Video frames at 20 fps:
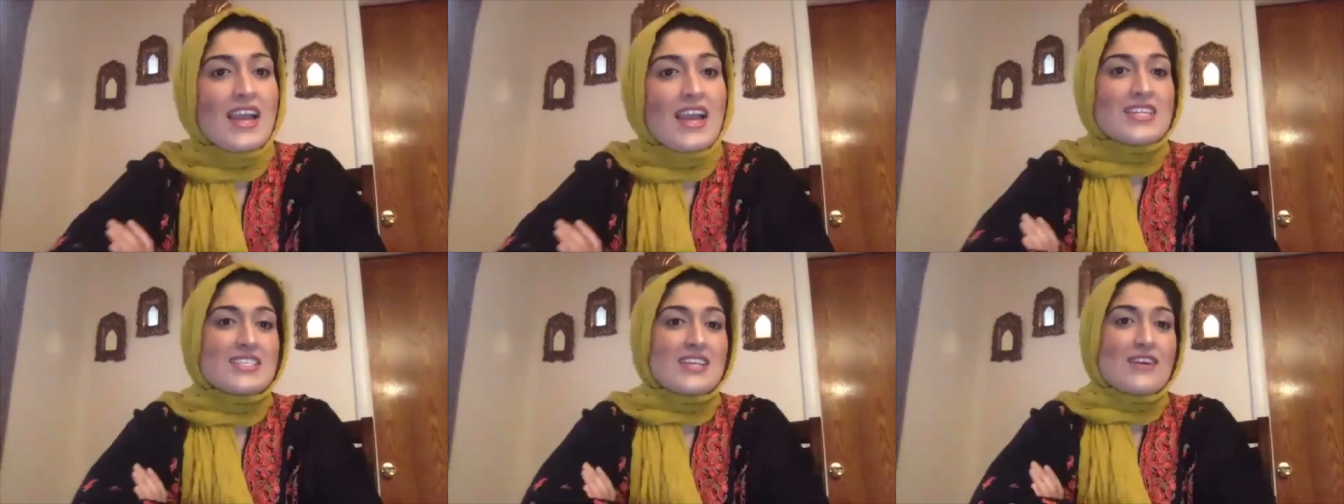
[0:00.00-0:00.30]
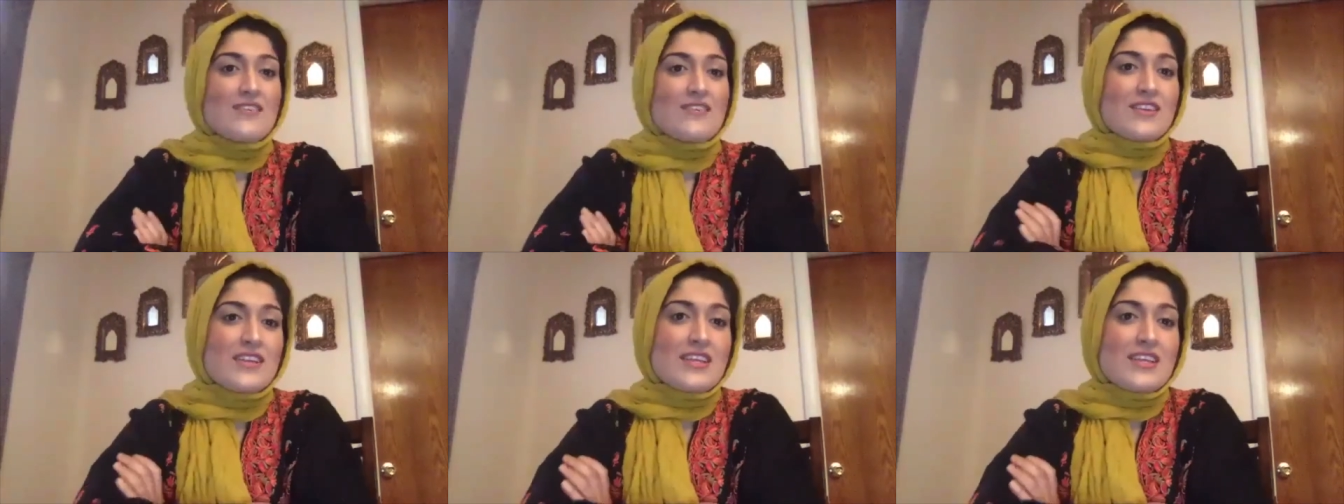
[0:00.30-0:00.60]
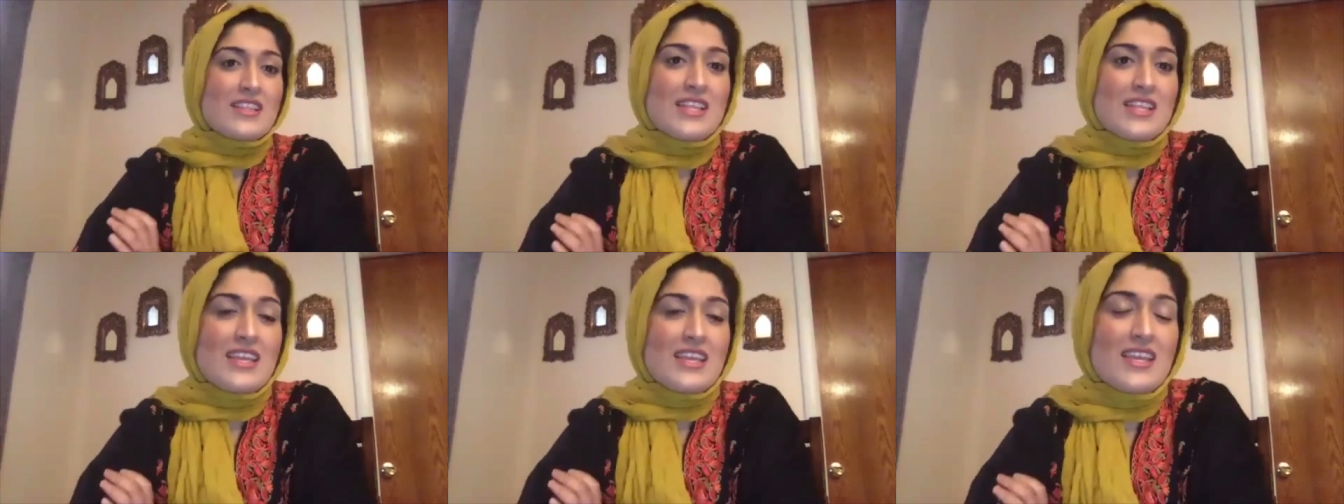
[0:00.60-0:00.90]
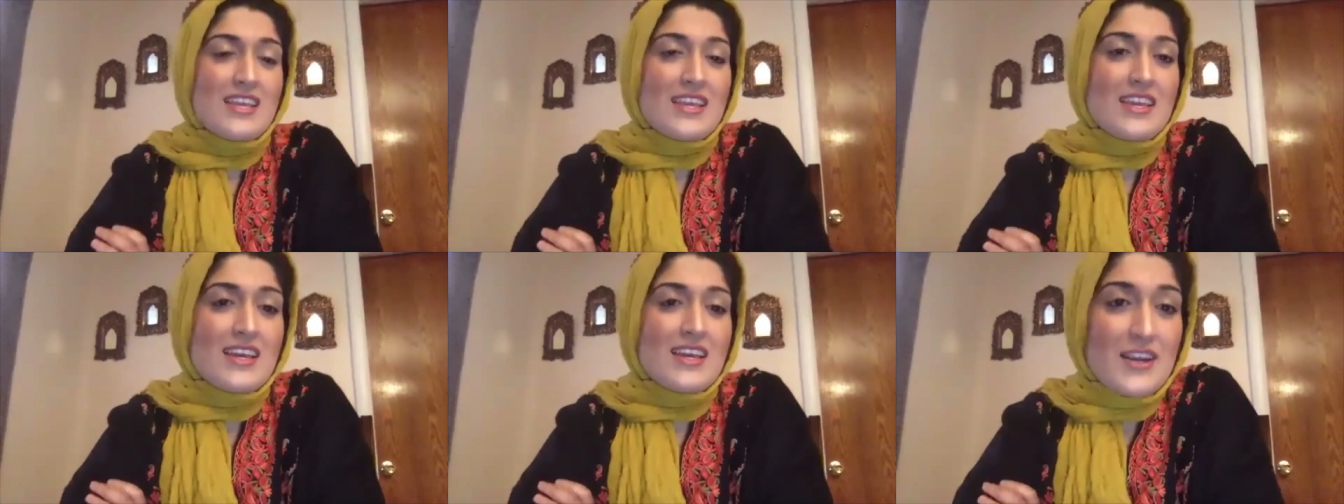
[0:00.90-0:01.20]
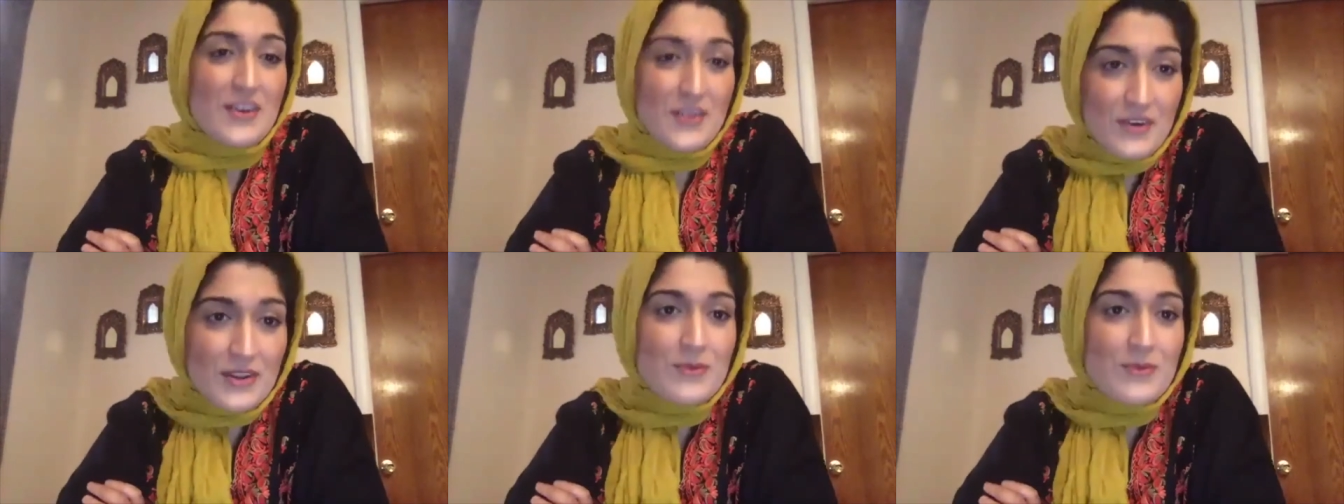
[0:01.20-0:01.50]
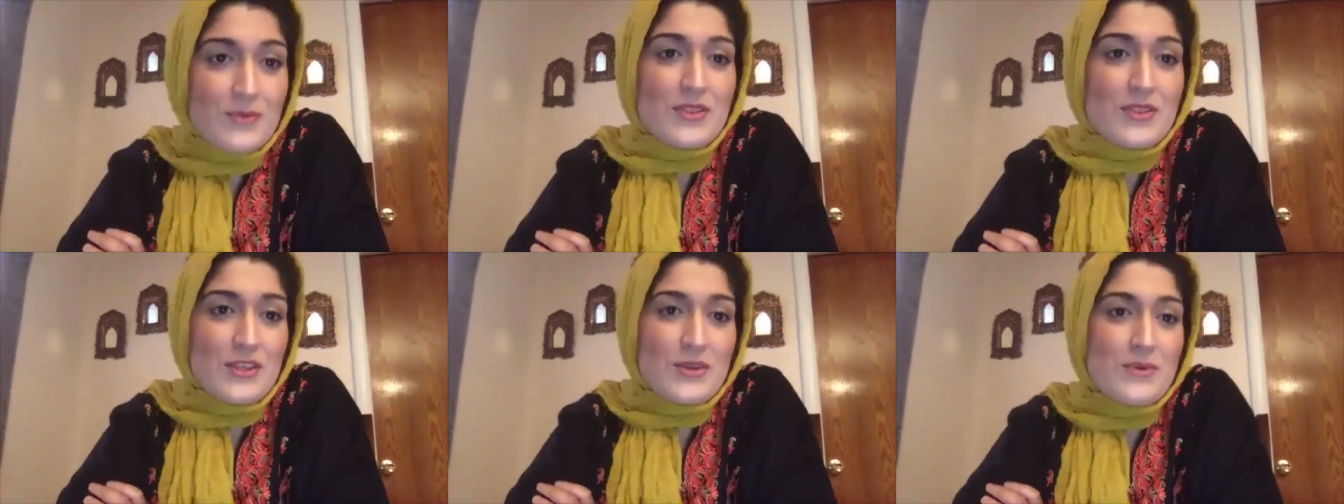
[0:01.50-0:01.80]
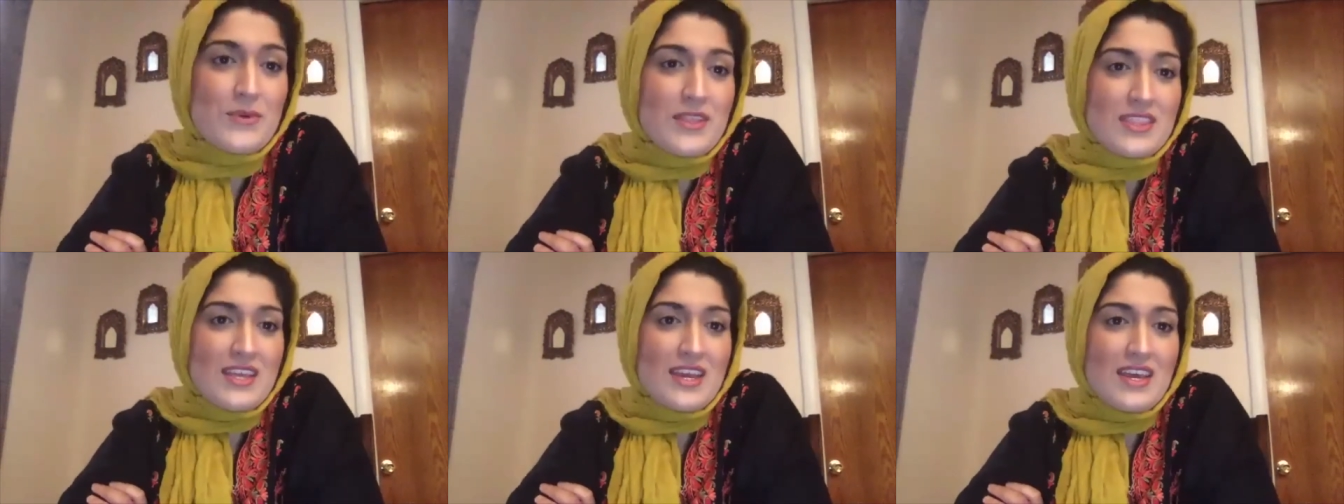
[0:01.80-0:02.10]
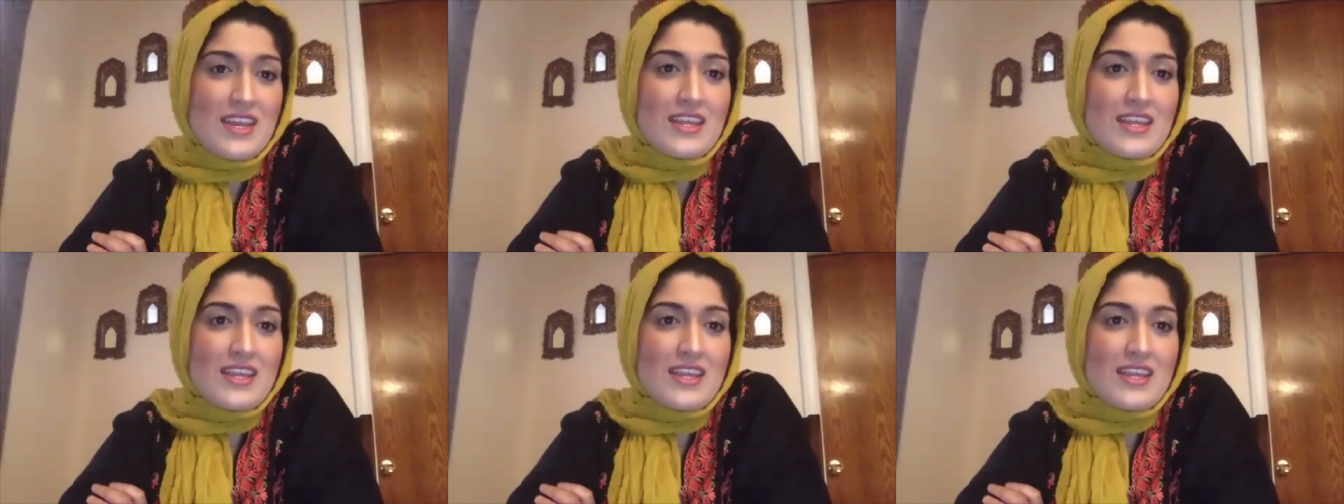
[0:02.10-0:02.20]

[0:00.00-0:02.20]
definitely agree with you in that.